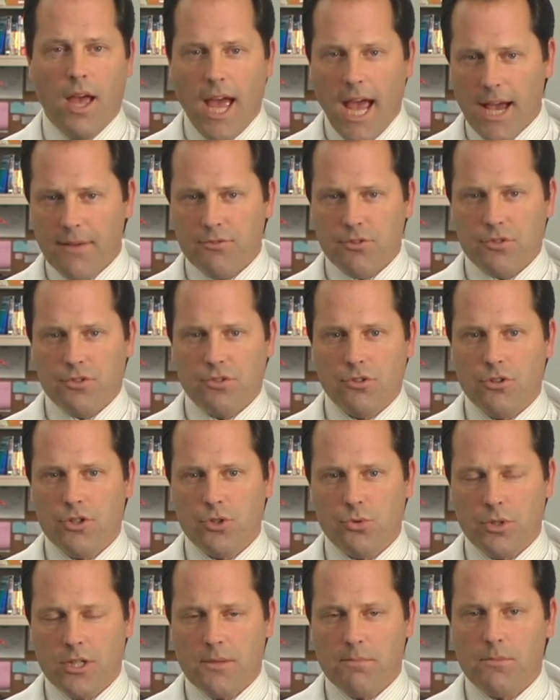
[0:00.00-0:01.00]
After
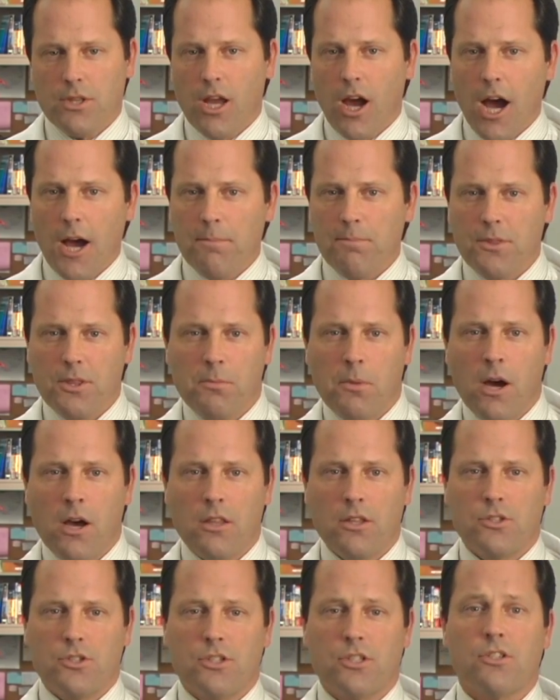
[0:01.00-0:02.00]
surgery, the
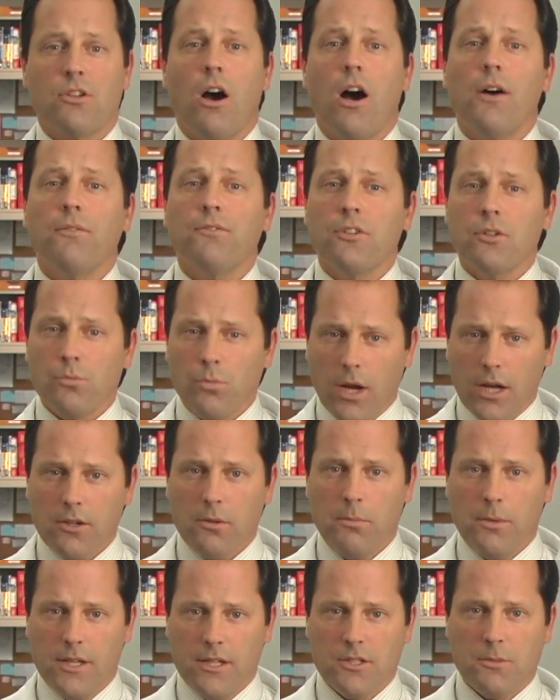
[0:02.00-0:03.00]
ophthalmologist often
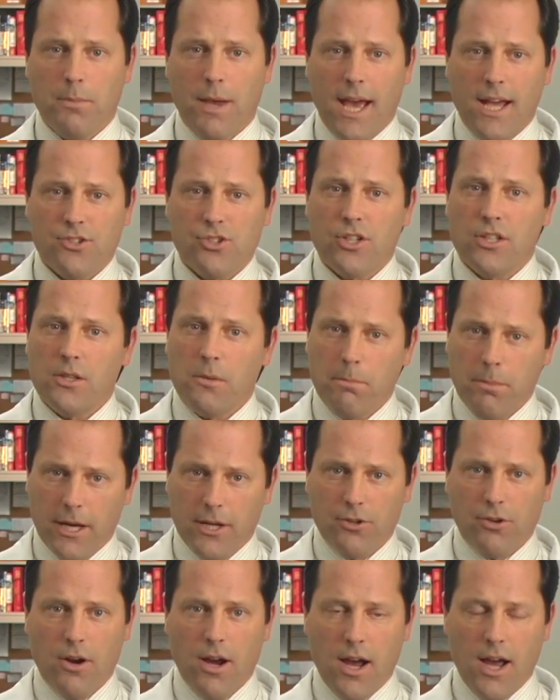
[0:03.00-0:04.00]
recommends patching the
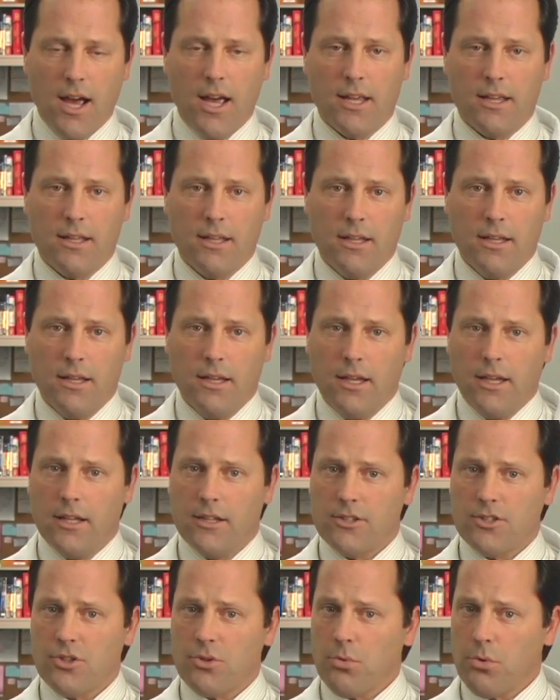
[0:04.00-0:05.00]
better eye. It
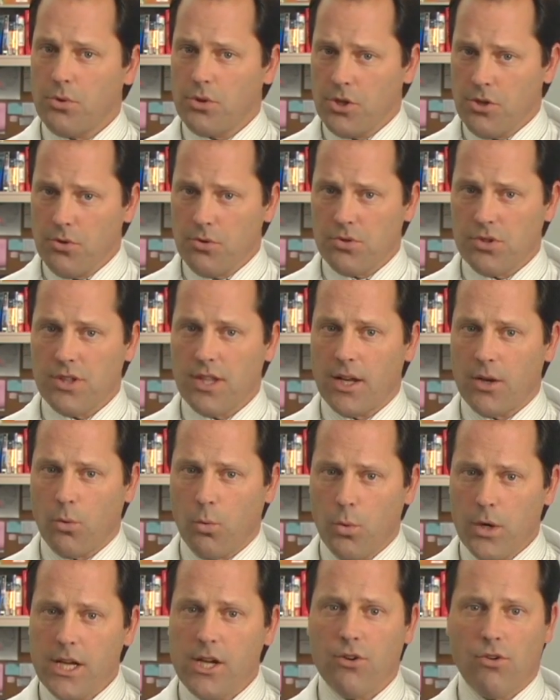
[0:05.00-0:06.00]
is through use that a
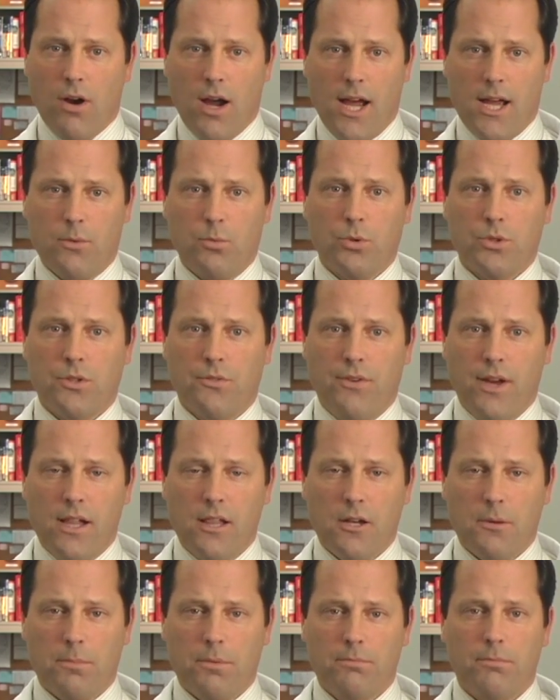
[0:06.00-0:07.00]
weaker eye will
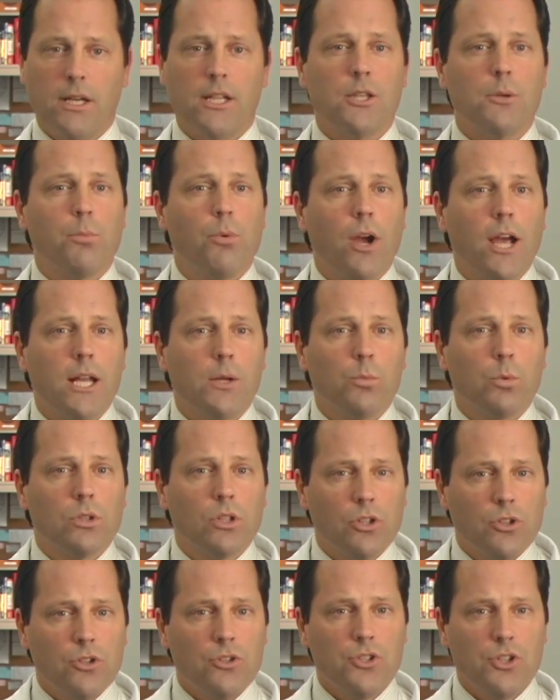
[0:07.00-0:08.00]
develop, and the brain will
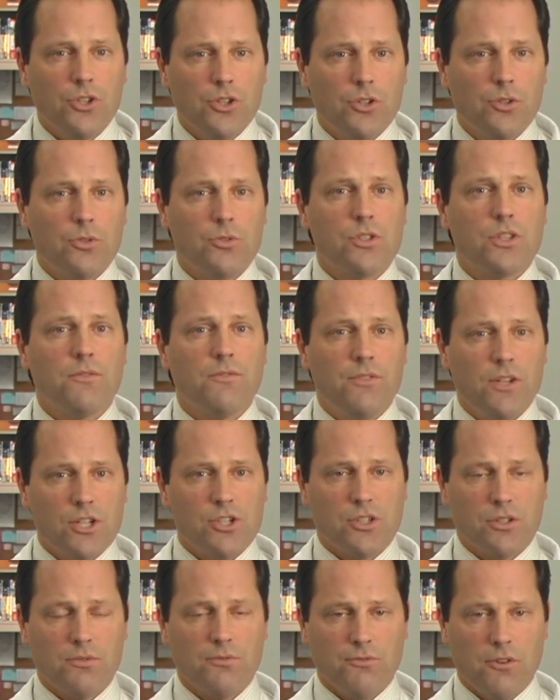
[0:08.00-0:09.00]
learn to use the
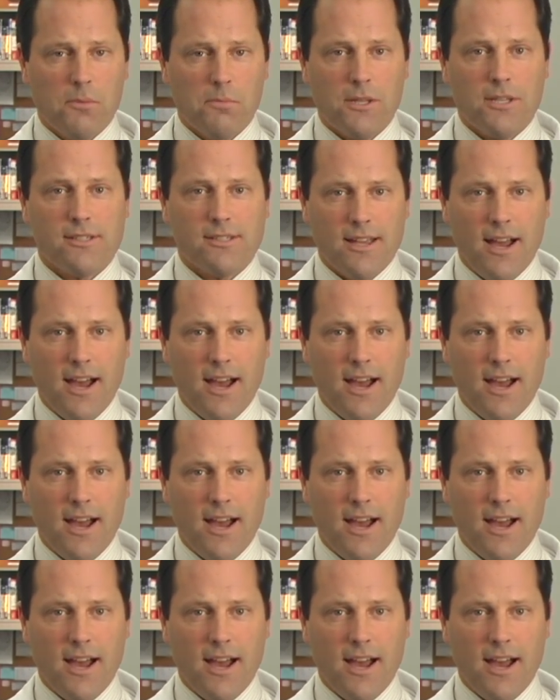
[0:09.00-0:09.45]
vision from this